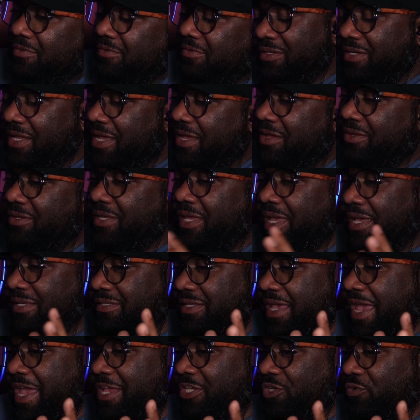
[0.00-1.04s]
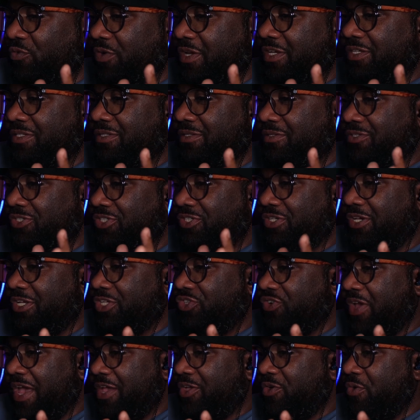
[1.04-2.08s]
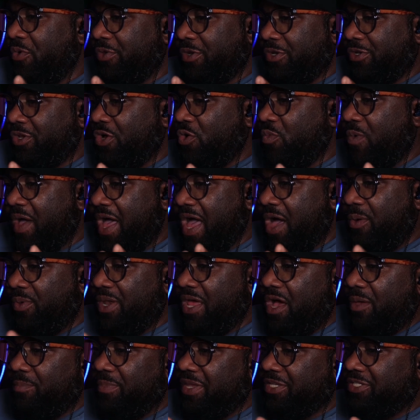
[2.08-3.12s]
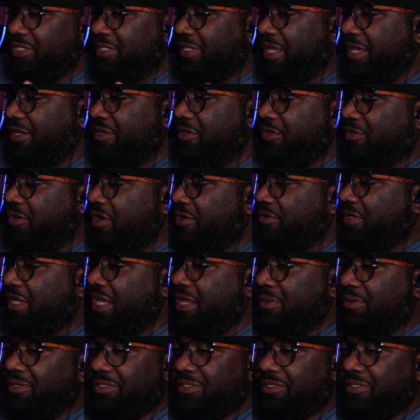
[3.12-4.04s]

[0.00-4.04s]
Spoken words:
Now, yes, Angel Reese should try going a little while without mentioning Caitlin Clark's name,